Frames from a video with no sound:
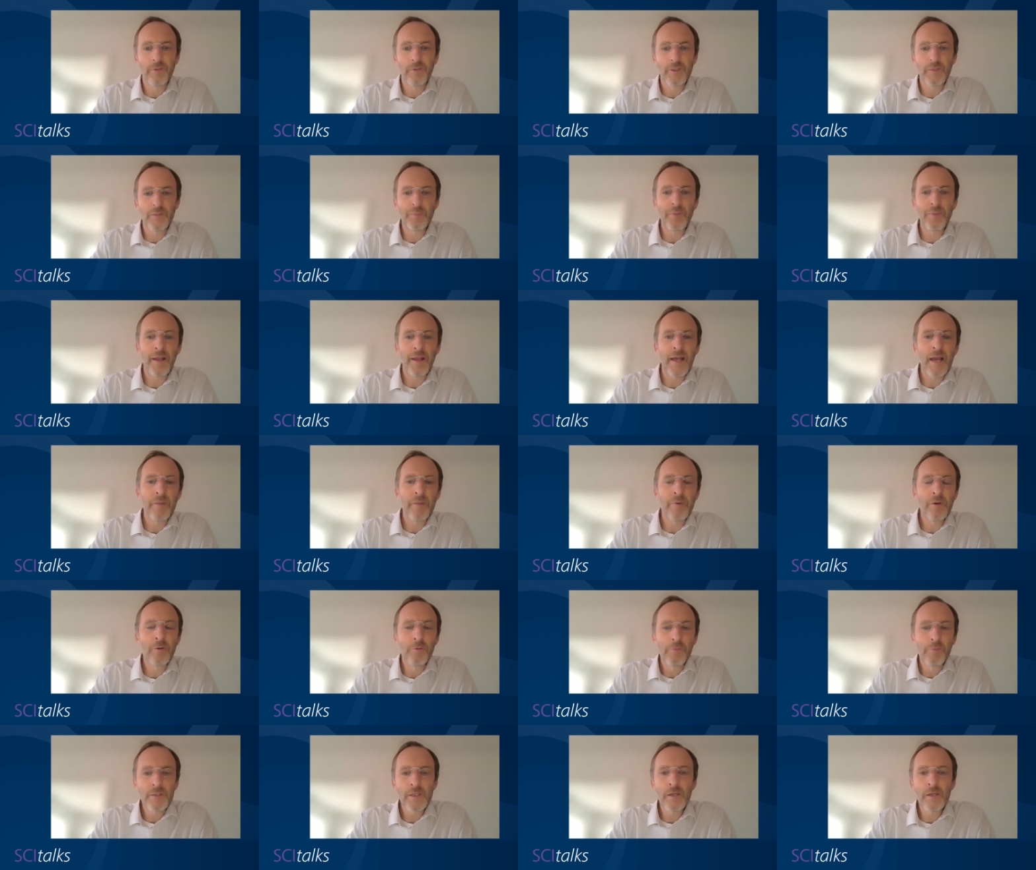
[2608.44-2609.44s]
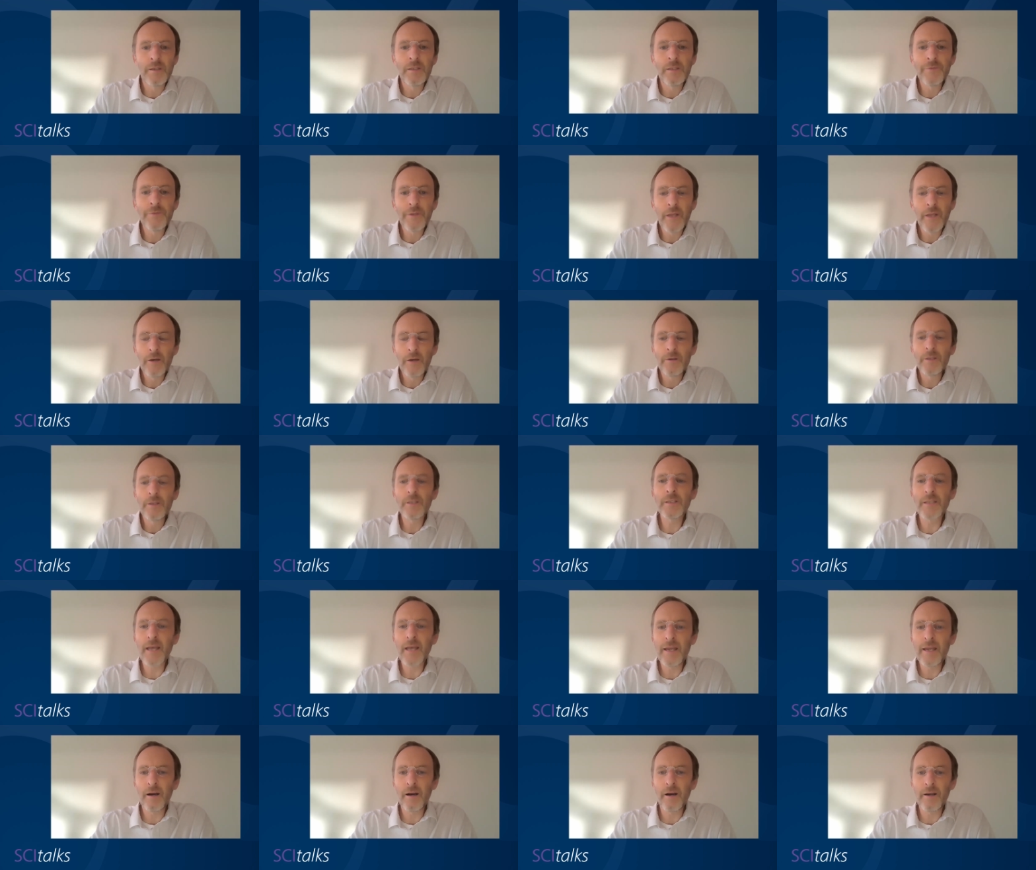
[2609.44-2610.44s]
a role to play, and we almost don't even notice
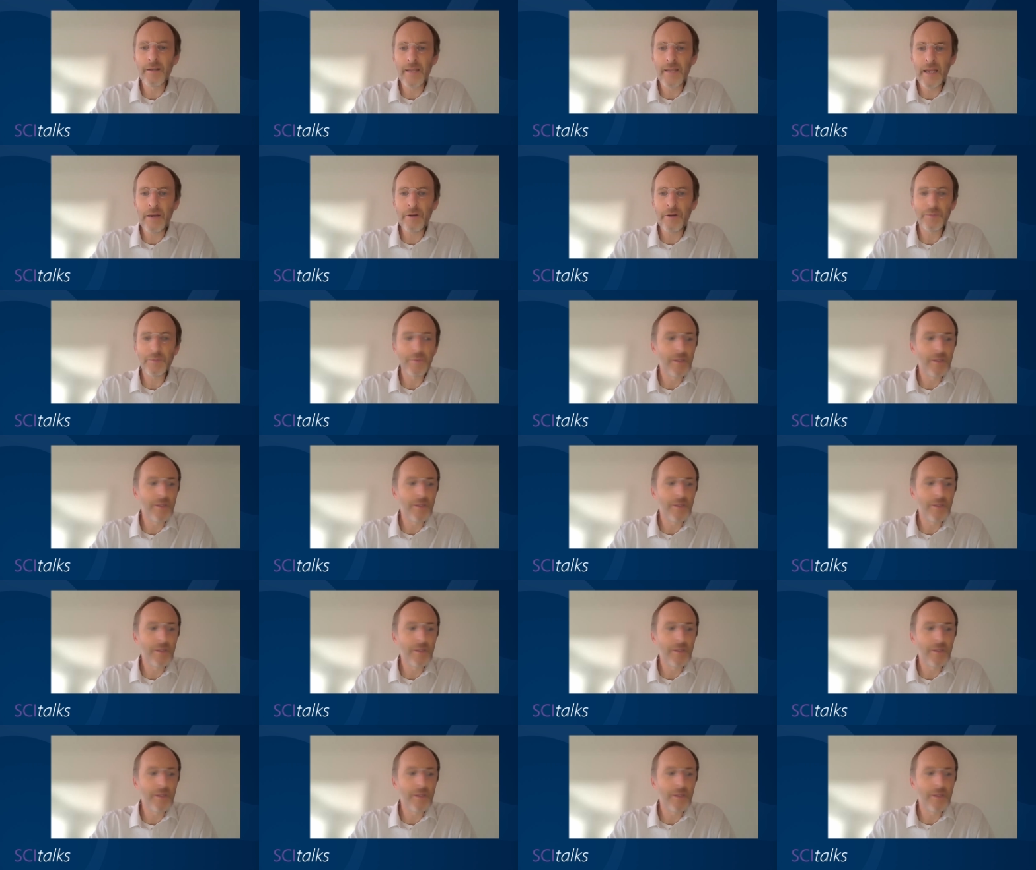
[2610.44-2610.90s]
AI now.